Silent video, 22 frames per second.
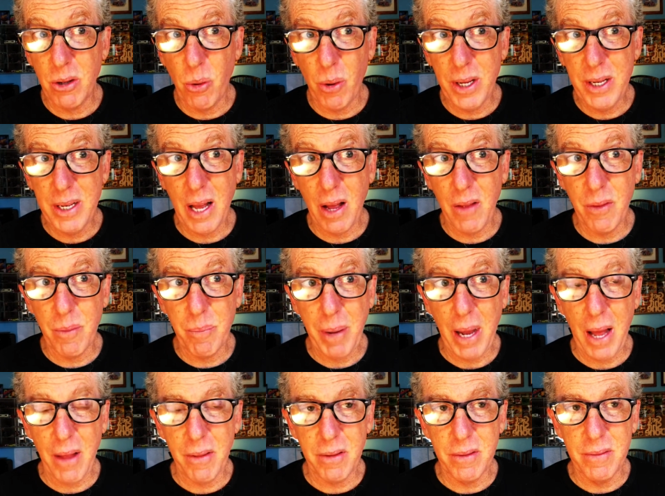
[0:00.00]
Going down the
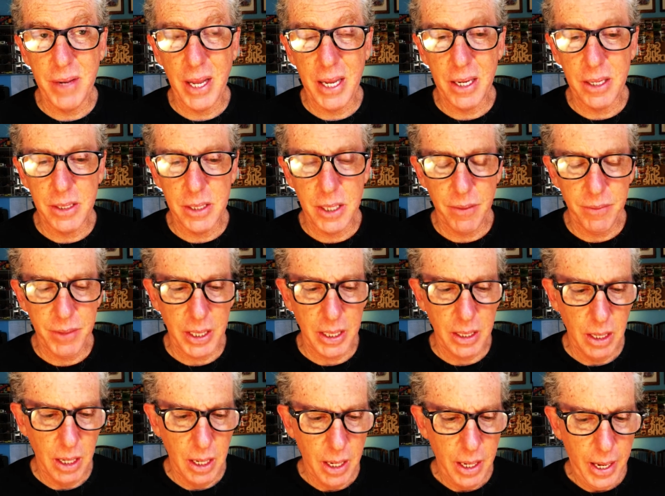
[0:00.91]
path of
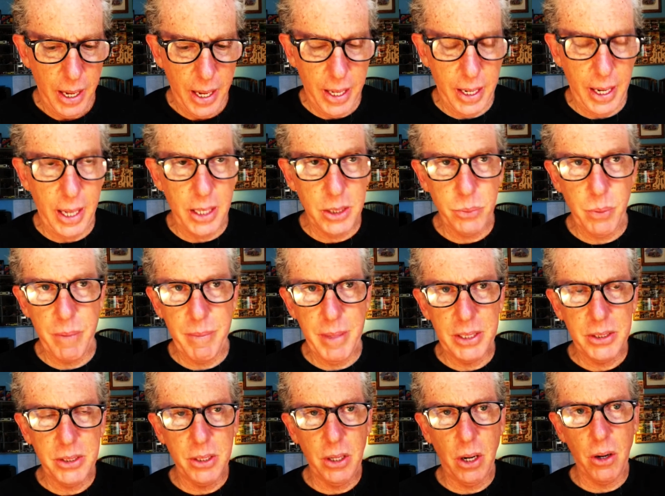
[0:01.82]
negativity. And as we
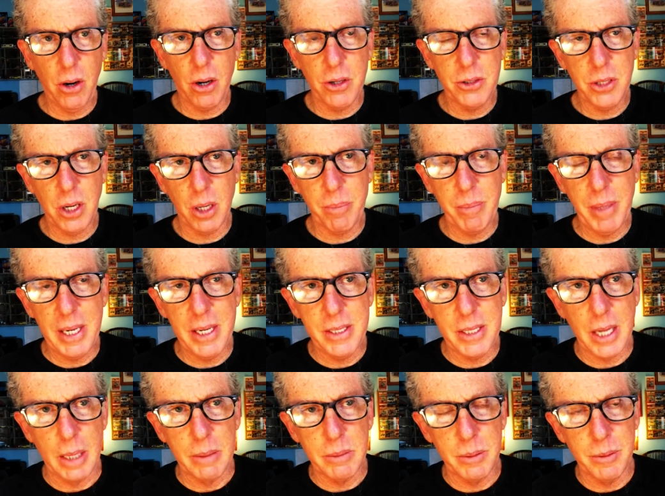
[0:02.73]
mentioned on arttalk many
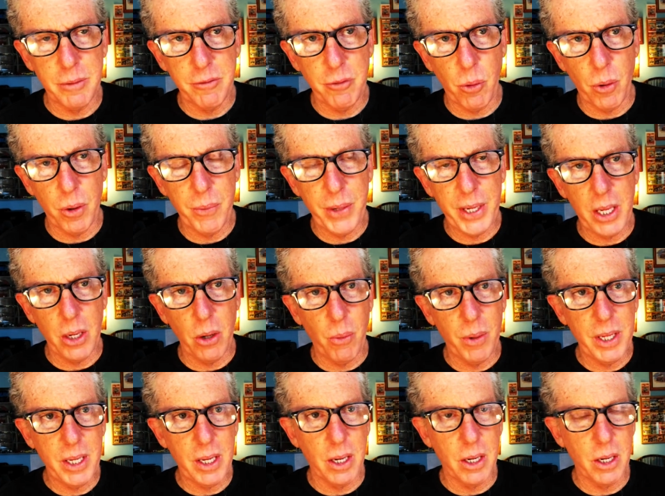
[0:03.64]
times before, we can
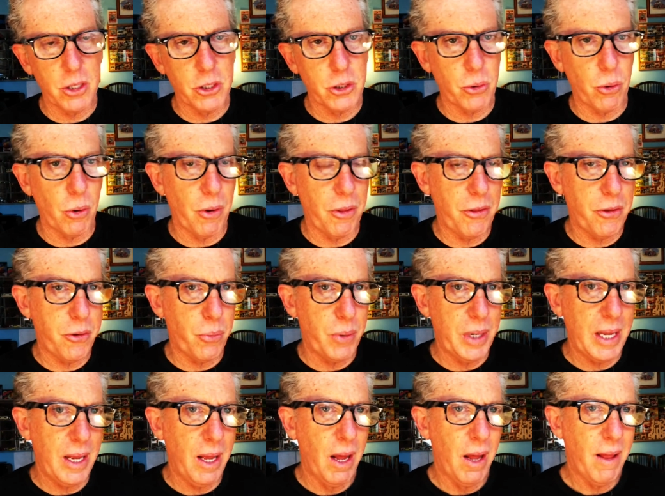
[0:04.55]
only can control
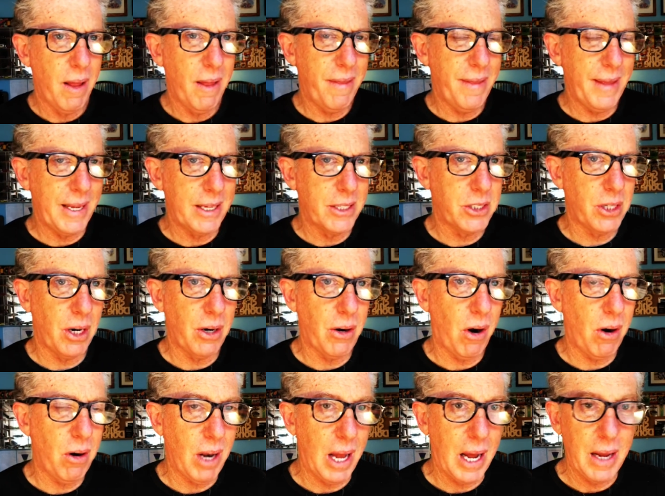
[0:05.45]
three things in
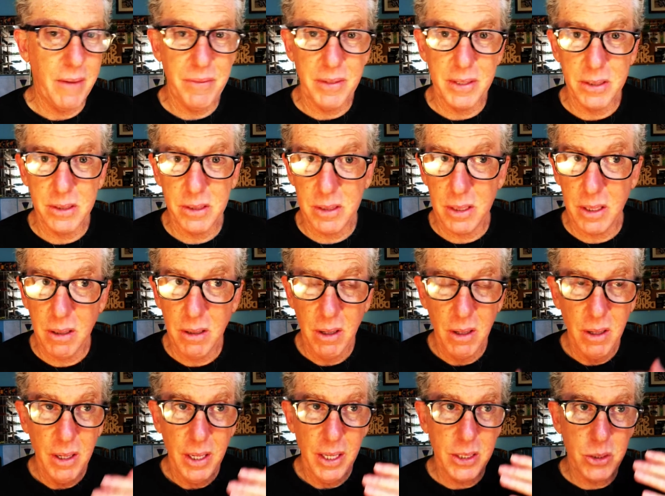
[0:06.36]
our life.
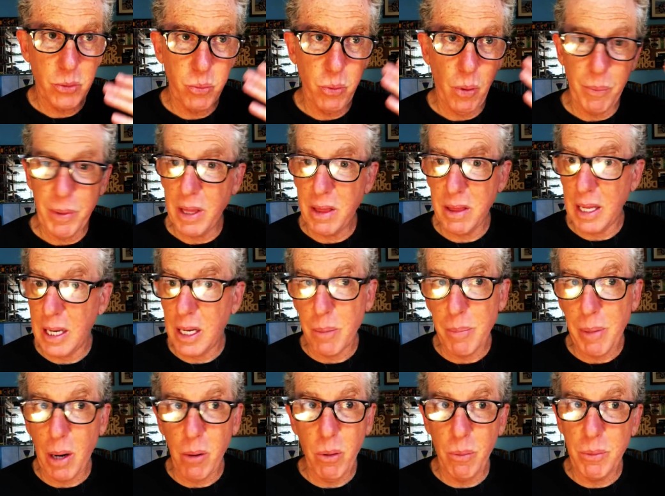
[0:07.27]
It's what we think
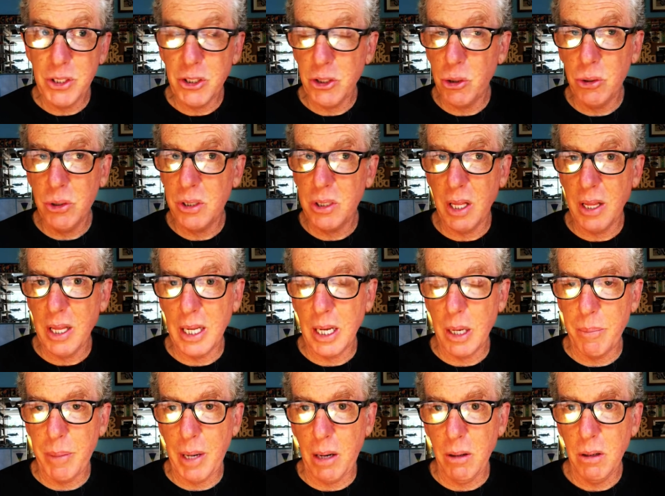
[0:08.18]
about, what we choose to think
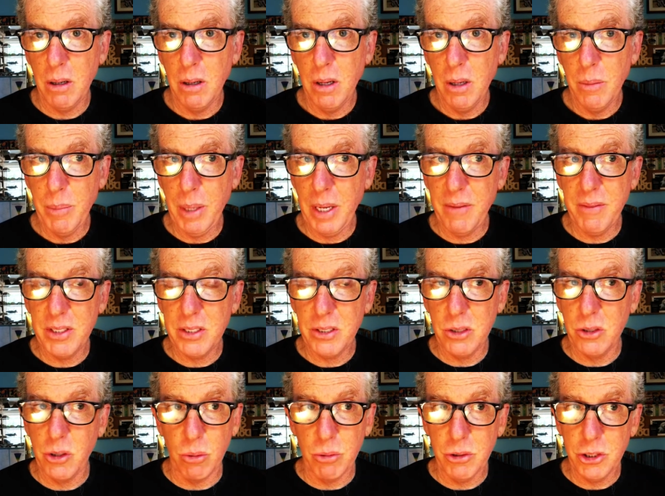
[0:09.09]
about. Many of us
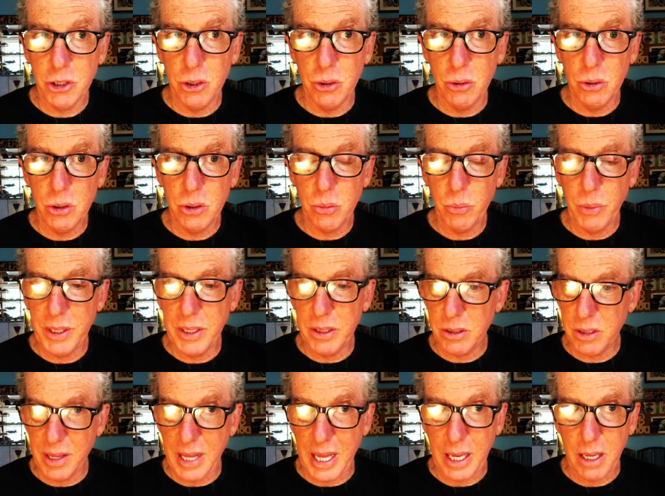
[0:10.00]
don't choose, we
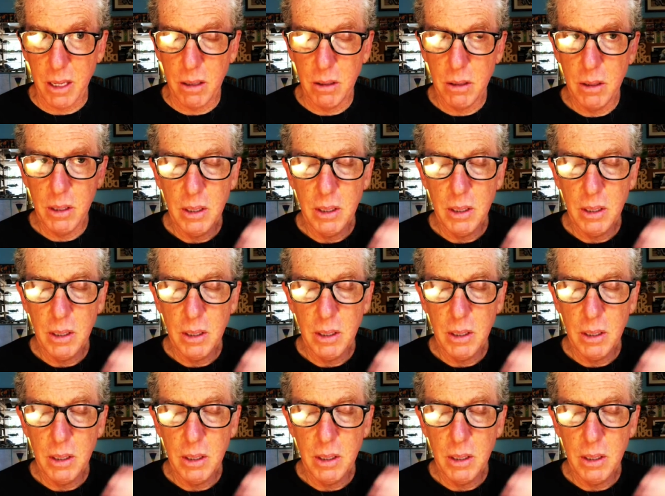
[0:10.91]
just think.